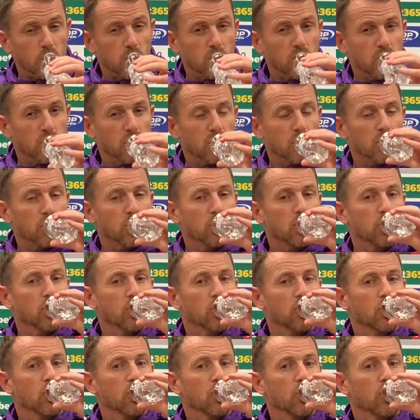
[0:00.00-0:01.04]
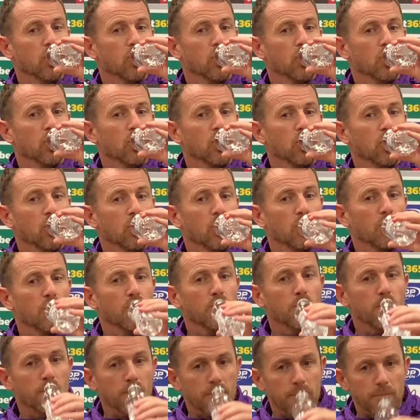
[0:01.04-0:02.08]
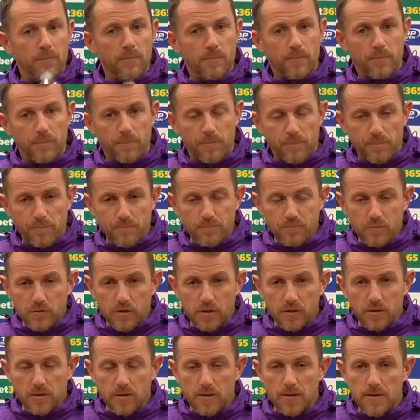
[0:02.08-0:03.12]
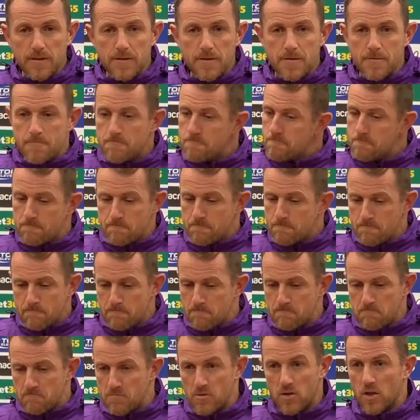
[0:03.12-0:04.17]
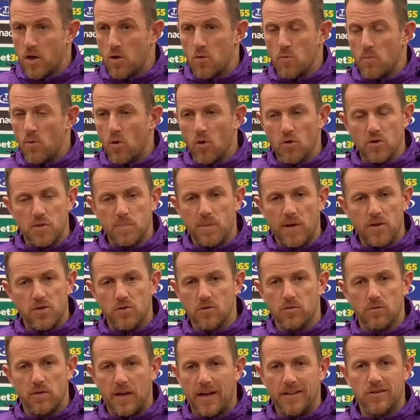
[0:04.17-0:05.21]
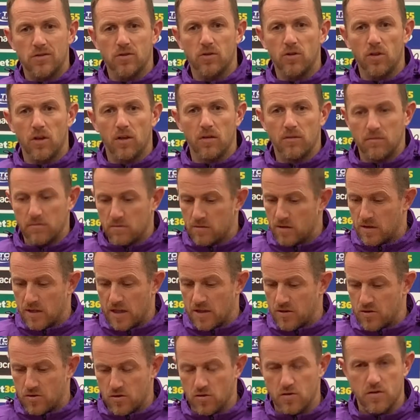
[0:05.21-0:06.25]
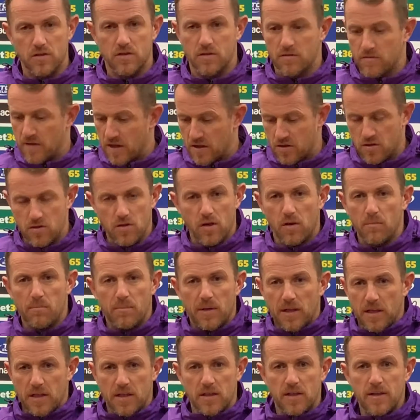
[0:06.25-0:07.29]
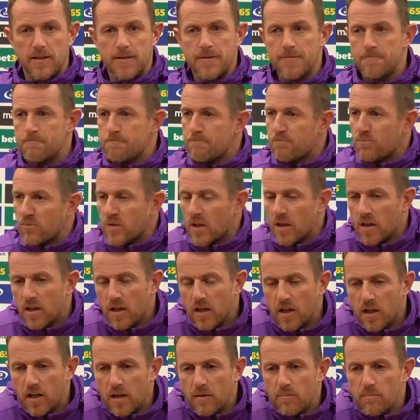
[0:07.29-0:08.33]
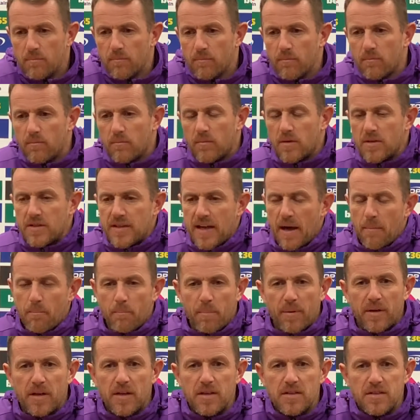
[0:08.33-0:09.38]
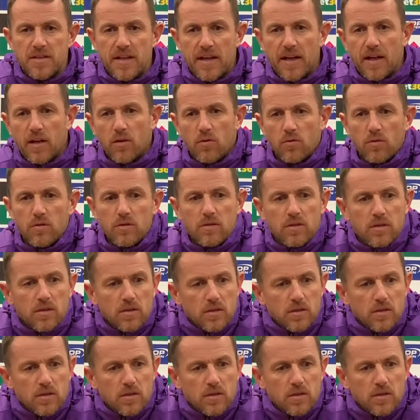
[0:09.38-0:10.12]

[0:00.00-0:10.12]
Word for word: How special is the match for you as a manager or is it just another game? No more special at all. And that's just, that's not me um, dampening down